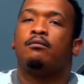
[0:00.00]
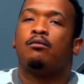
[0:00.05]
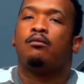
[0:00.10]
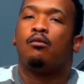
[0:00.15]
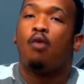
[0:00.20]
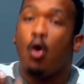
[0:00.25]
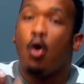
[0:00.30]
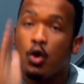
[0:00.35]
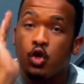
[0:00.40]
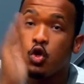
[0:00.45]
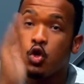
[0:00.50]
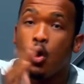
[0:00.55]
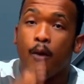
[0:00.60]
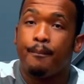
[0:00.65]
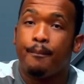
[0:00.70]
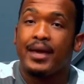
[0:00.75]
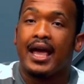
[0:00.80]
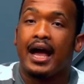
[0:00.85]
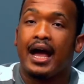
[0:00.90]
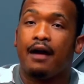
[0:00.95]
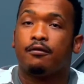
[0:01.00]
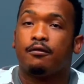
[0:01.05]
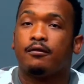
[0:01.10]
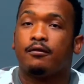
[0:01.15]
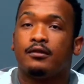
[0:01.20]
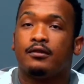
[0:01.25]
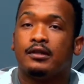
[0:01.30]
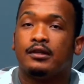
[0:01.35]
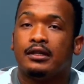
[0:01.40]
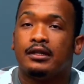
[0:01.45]
on your behalf,
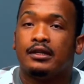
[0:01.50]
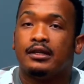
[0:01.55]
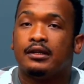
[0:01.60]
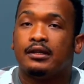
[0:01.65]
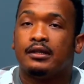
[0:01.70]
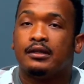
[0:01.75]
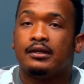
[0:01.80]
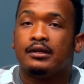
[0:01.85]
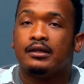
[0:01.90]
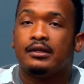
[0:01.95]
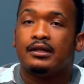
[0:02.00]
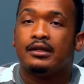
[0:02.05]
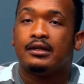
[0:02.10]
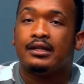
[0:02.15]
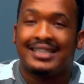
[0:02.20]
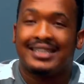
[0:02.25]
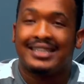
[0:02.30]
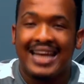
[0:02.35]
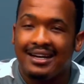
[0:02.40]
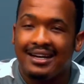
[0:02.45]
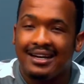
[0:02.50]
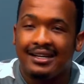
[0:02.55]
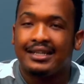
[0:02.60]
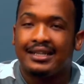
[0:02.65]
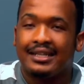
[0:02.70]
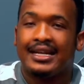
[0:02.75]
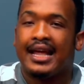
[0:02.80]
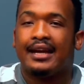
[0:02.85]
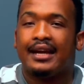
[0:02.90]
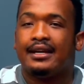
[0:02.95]

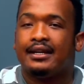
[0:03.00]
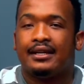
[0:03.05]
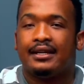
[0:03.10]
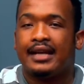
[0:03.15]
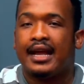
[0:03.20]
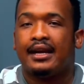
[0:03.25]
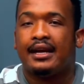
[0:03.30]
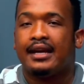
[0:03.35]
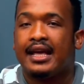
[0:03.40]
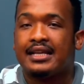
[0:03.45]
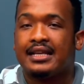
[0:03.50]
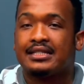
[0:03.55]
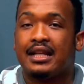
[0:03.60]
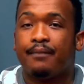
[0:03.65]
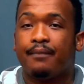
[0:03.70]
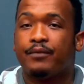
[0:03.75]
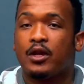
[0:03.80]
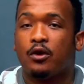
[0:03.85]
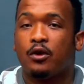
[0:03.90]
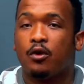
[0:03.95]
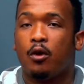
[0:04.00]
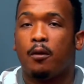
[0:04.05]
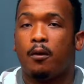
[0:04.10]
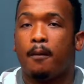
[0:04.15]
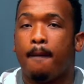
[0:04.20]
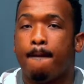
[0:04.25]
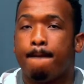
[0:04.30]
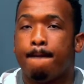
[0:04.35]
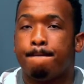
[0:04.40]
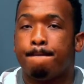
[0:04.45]
then there is something wrong.